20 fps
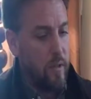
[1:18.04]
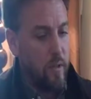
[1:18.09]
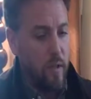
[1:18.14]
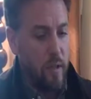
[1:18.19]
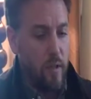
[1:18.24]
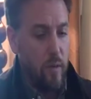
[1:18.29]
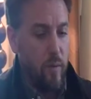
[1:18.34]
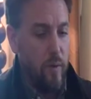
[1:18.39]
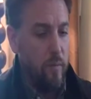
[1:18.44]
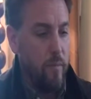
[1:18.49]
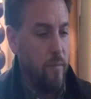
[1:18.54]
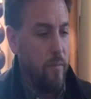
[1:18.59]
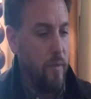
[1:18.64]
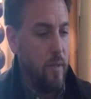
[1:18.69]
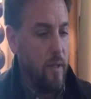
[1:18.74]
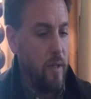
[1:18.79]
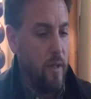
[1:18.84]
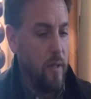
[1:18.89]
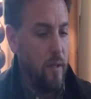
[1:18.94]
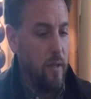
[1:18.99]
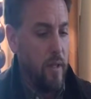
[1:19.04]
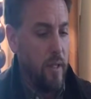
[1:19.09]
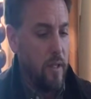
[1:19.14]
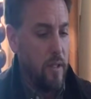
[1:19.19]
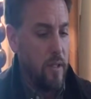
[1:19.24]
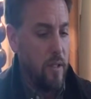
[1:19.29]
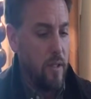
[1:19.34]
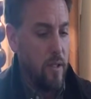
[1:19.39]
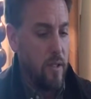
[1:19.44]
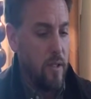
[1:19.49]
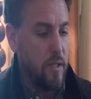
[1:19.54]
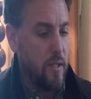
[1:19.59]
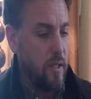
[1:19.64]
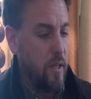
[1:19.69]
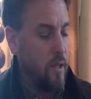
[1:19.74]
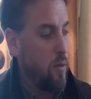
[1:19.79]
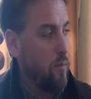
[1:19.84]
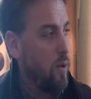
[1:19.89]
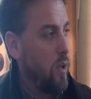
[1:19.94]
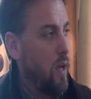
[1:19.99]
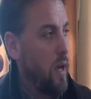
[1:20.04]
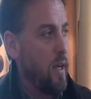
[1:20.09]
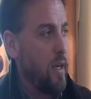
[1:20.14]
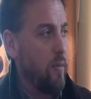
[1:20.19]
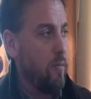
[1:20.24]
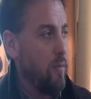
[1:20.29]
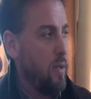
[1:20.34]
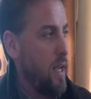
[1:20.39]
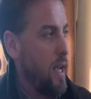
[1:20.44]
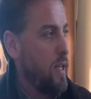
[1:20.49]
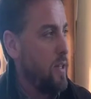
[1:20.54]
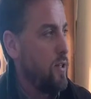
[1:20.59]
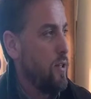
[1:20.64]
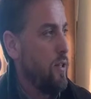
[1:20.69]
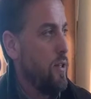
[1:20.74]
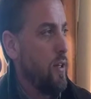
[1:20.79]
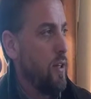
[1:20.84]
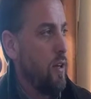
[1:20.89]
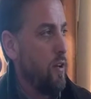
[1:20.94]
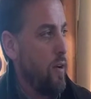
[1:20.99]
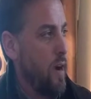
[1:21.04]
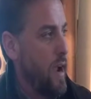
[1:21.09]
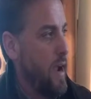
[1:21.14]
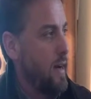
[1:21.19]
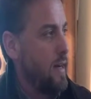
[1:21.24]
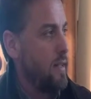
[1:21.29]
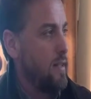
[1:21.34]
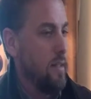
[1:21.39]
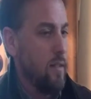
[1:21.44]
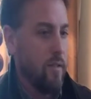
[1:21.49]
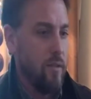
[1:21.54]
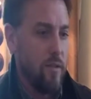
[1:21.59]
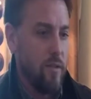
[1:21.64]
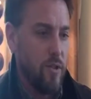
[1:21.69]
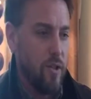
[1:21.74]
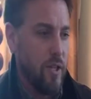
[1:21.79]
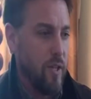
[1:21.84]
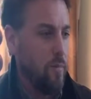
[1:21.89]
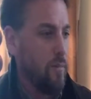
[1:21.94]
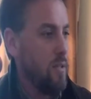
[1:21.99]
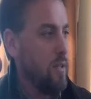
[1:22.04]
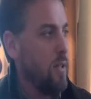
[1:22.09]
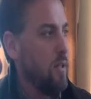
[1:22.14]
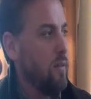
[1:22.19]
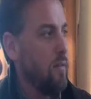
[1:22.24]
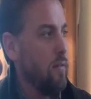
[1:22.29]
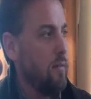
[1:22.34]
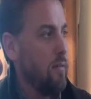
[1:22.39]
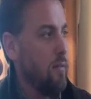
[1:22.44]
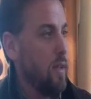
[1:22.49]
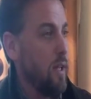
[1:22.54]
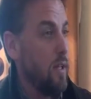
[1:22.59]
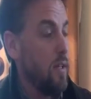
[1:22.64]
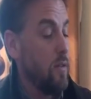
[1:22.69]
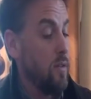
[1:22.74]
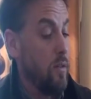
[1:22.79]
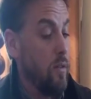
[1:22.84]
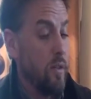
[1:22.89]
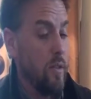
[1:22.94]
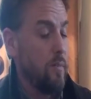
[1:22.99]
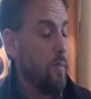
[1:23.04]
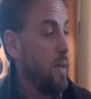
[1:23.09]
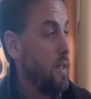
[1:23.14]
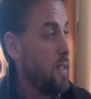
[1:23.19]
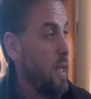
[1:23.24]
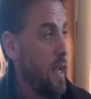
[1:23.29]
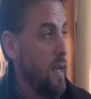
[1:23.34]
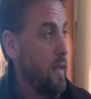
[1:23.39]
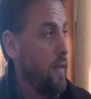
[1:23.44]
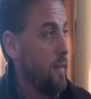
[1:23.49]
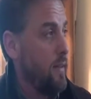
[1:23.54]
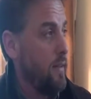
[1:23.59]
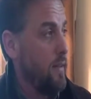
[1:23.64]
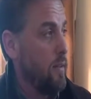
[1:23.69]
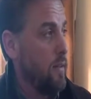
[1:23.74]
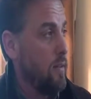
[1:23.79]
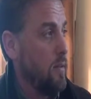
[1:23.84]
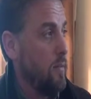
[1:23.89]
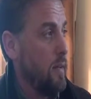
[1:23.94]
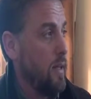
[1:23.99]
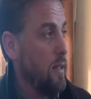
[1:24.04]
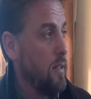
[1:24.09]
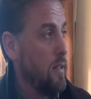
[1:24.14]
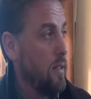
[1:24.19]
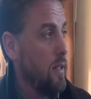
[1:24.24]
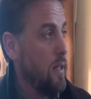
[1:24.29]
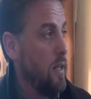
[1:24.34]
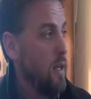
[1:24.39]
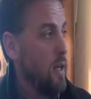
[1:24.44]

It's just cinder block and plastered and cracked and chipped, and it looked spectacular. It looked amazing.